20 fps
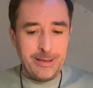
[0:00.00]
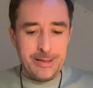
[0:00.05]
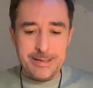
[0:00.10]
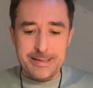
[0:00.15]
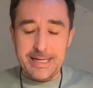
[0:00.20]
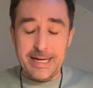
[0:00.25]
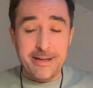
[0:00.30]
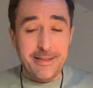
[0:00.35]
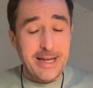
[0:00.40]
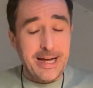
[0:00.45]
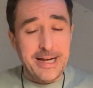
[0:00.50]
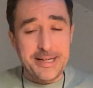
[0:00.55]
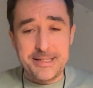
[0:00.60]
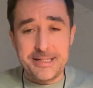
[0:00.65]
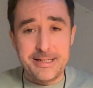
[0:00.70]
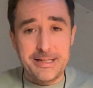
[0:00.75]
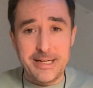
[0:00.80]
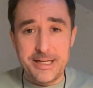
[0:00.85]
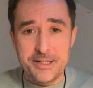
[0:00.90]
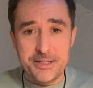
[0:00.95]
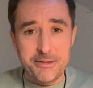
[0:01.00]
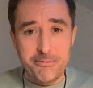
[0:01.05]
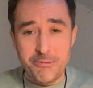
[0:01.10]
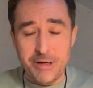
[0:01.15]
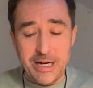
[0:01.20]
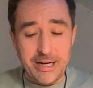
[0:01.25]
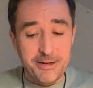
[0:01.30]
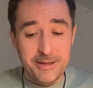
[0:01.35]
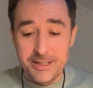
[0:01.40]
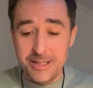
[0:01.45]
Take that as you
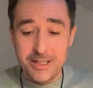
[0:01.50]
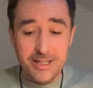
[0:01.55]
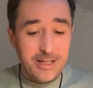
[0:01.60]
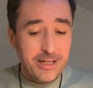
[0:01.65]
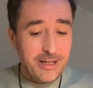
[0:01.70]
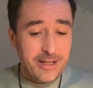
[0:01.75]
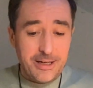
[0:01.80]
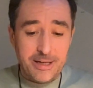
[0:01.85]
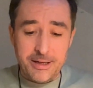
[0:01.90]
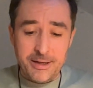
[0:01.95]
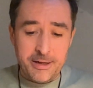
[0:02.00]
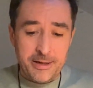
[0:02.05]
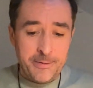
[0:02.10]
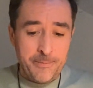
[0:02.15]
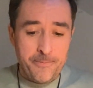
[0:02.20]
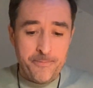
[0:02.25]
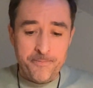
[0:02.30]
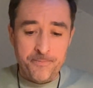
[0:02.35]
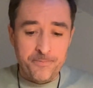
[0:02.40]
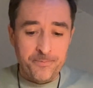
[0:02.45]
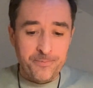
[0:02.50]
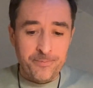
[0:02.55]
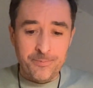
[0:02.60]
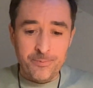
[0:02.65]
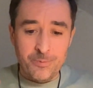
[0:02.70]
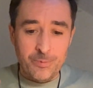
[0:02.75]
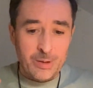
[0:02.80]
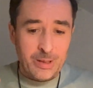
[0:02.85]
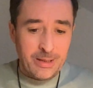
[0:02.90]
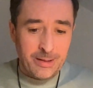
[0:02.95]
are.
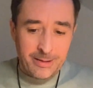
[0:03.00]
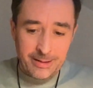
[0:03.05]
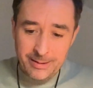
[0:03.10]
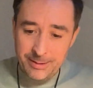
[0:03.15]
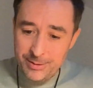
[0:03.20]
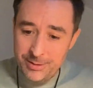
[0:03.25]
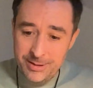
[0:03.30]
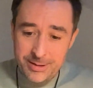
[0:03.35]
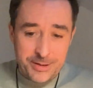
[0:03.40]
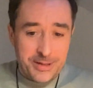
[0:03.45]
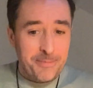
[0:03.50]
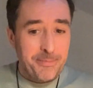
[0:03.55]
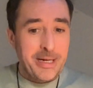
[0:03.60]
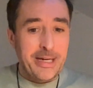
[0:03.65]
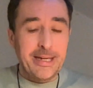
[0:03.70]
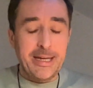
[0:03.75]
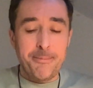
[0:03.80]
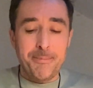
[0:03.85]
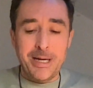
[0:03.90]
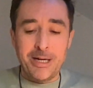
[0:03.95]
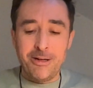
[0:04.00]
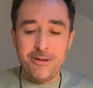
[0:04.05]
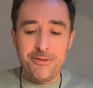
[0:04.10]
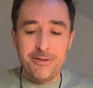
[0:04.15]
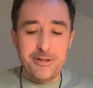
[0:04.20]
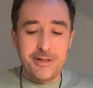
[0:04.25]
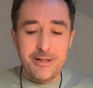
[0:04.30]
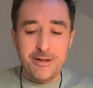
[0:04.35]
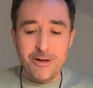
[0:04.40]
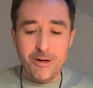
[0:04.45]
Does it mean get back
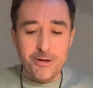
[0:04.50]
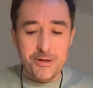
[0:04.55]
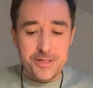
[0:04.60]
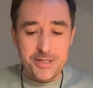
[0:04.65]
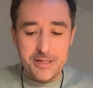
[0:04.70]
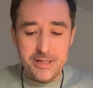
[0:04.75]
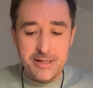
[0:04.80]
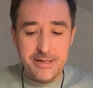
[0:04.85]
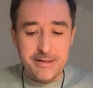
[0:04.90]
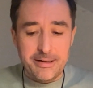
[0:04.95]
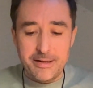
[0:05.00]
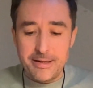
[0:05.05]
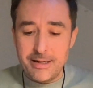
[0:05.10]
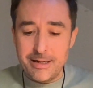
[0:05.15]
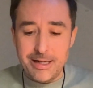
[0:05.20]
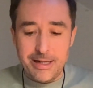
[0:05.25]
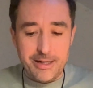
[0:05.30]
on the horses in